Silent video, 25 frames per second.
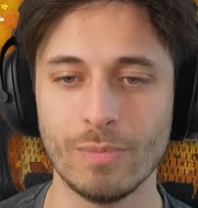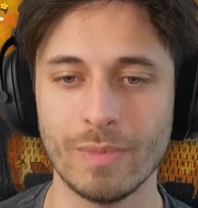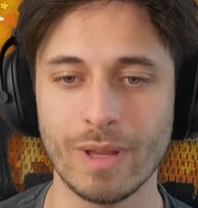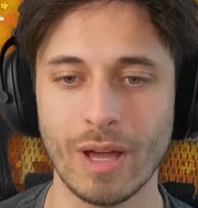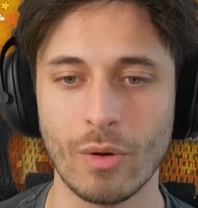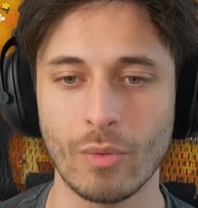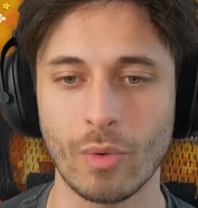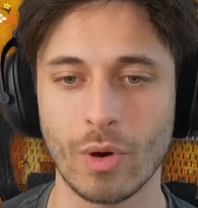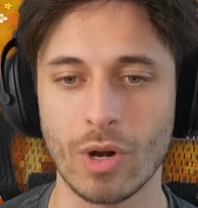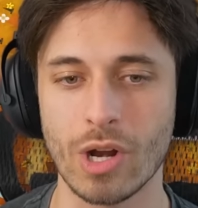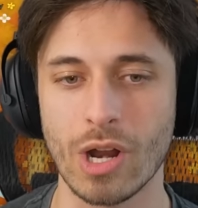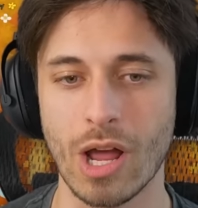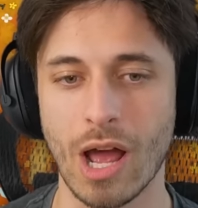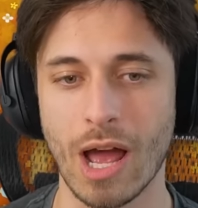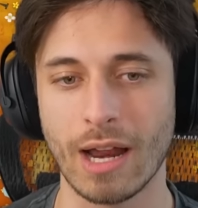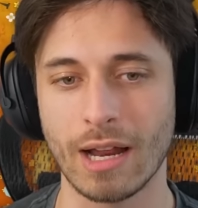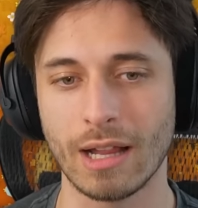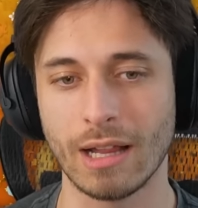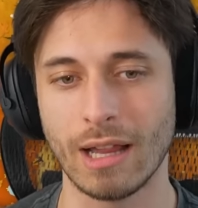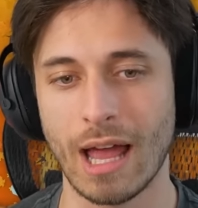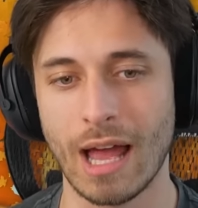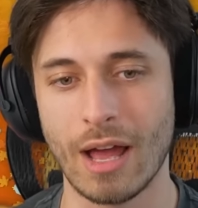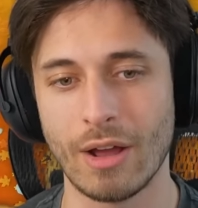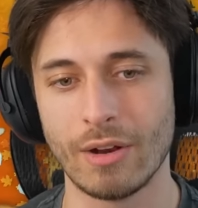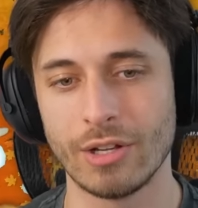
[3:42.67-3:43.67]
that we're not
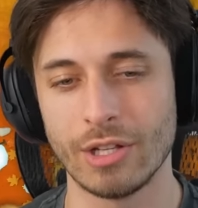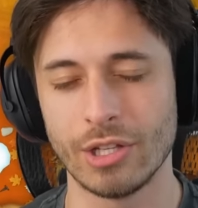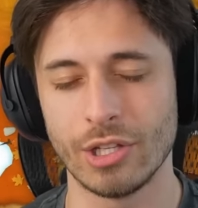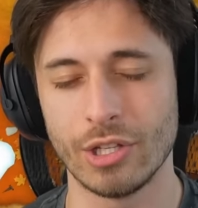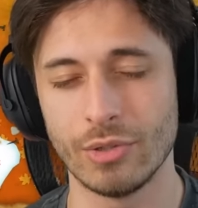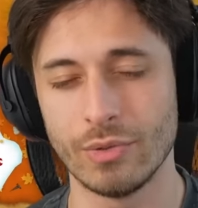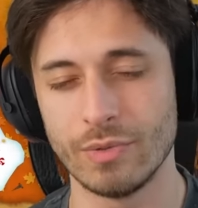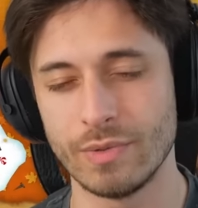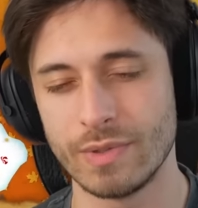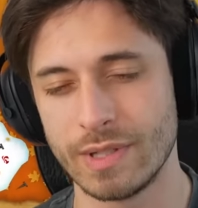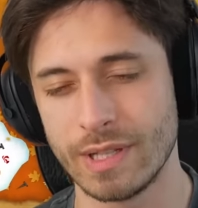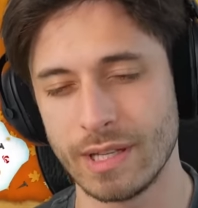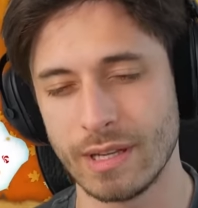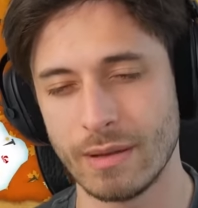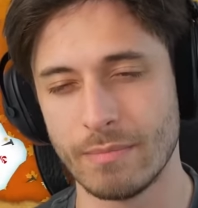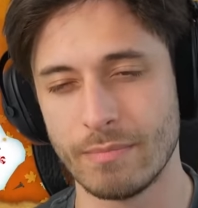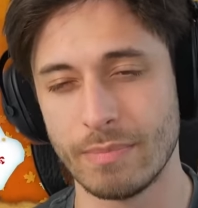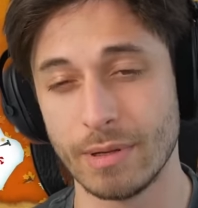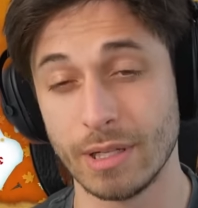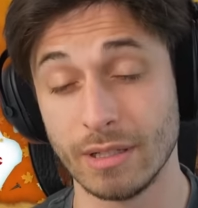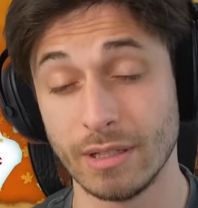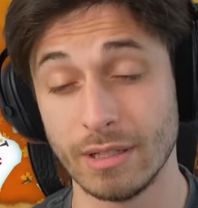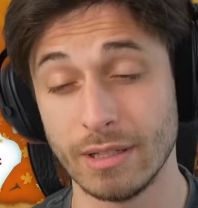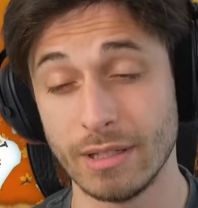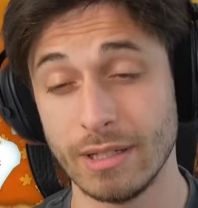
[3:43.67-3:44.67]
allowed to use the
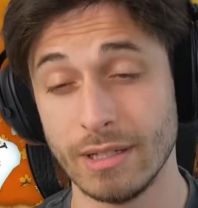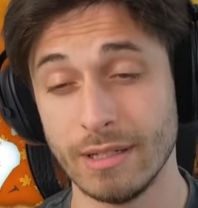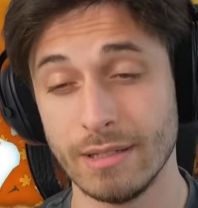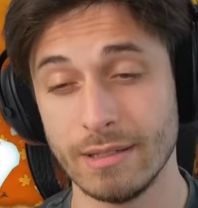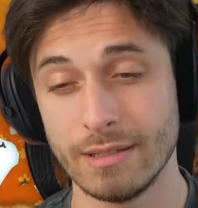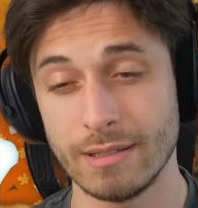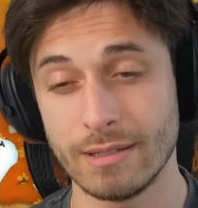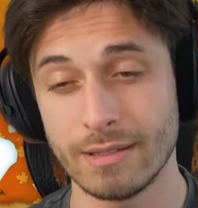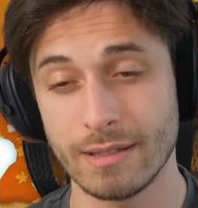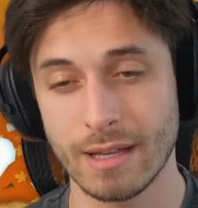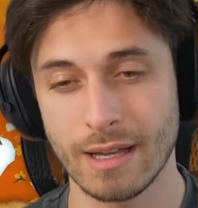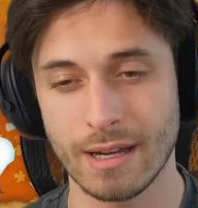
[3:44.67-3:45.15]
abilities. I